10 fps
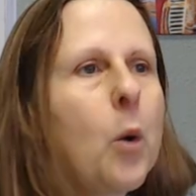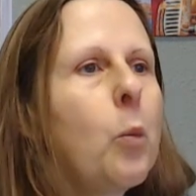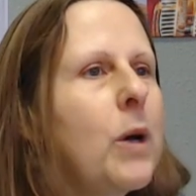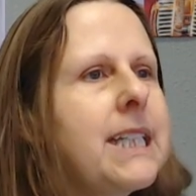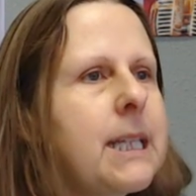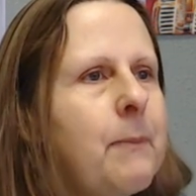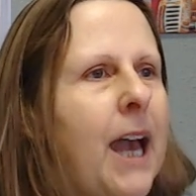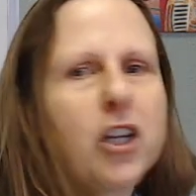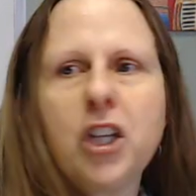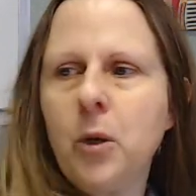What does it
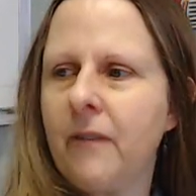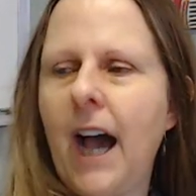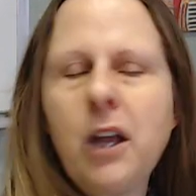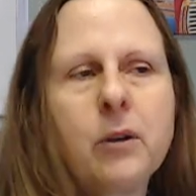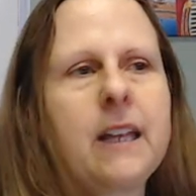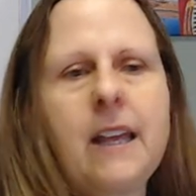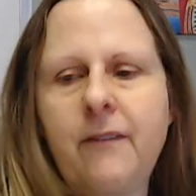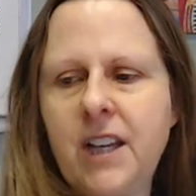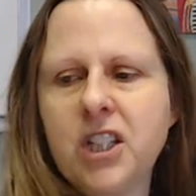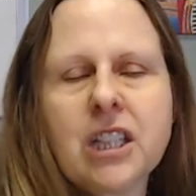matter to you if I don't if
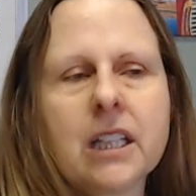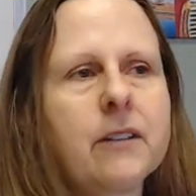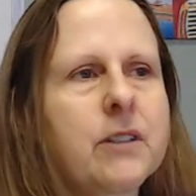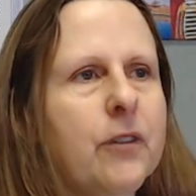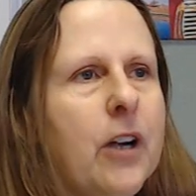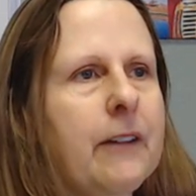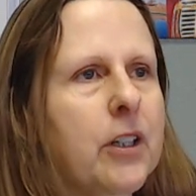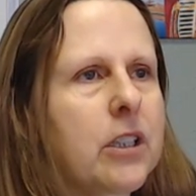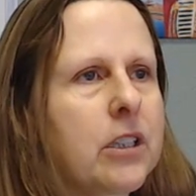he just lives forever?